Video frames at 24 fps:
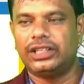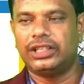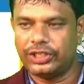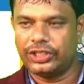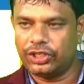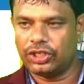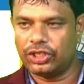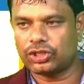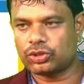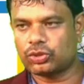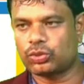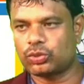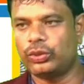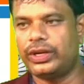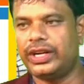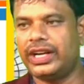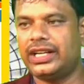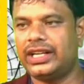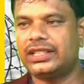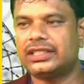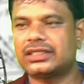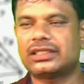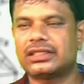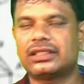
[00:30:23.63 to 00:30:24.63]
Dear
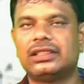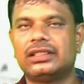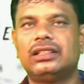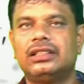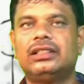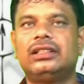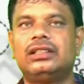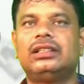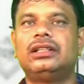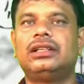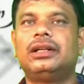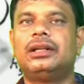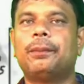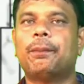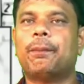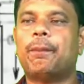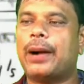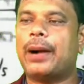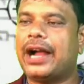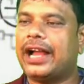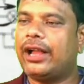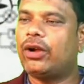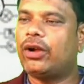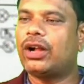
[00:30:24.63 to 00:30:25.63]
students,
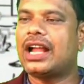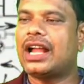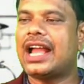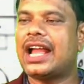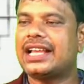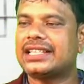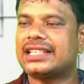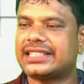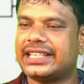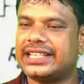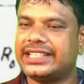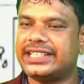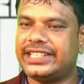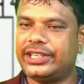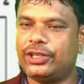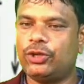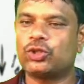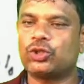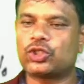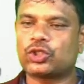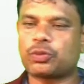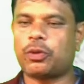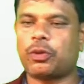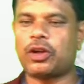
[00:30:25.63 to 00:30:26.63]
biogas is
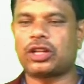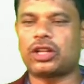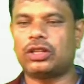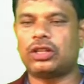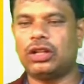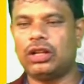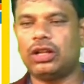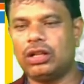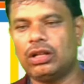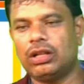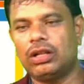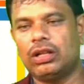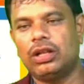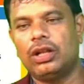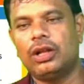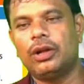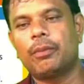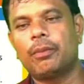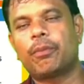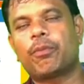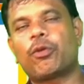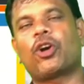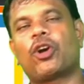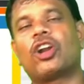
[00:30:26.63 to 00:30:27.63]
used for the
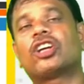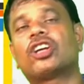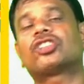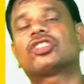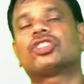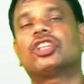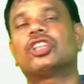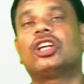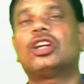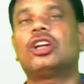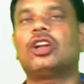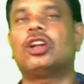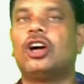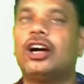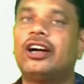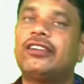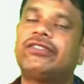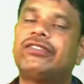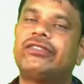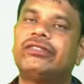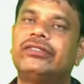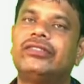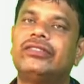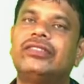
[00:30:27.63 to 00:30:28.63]
production
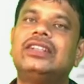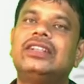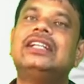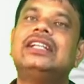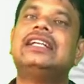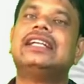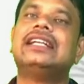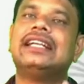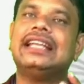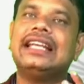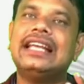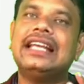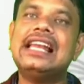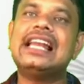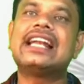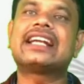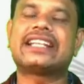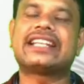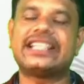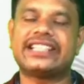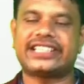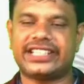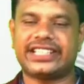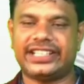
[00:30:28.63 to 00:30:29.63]
of
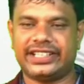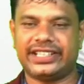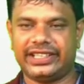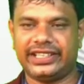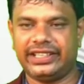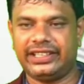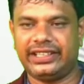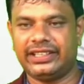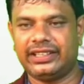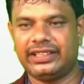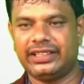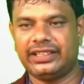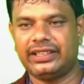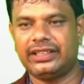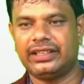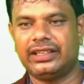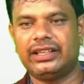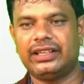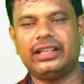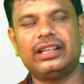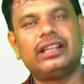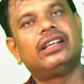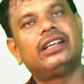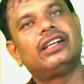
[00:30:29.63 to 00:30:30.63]
electricity.
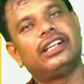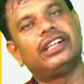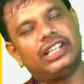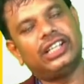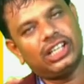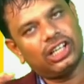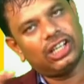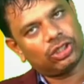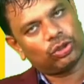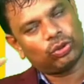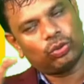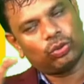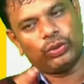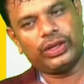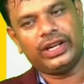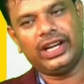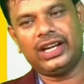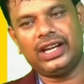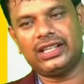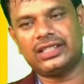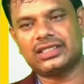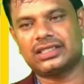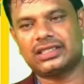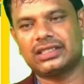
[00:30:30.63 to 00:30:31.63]
Dear
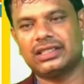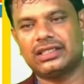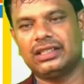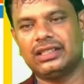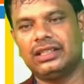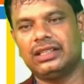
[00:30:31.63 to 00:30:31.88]
students,